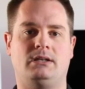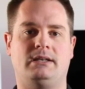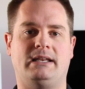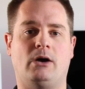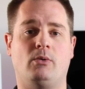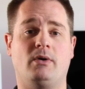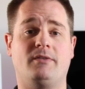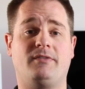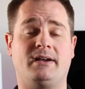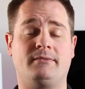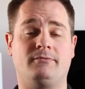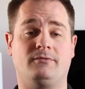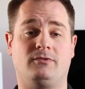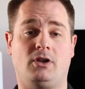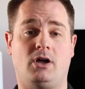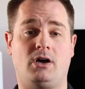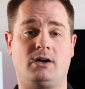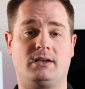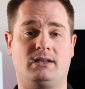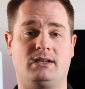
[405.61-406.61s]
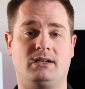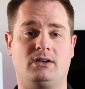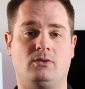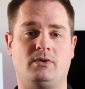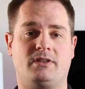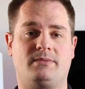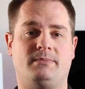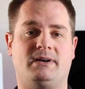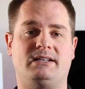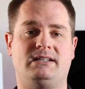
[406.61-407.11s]
Now, if I'm vlogging
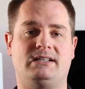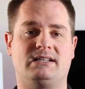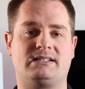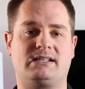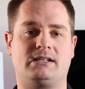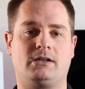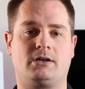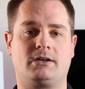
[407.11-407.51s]
with my D S L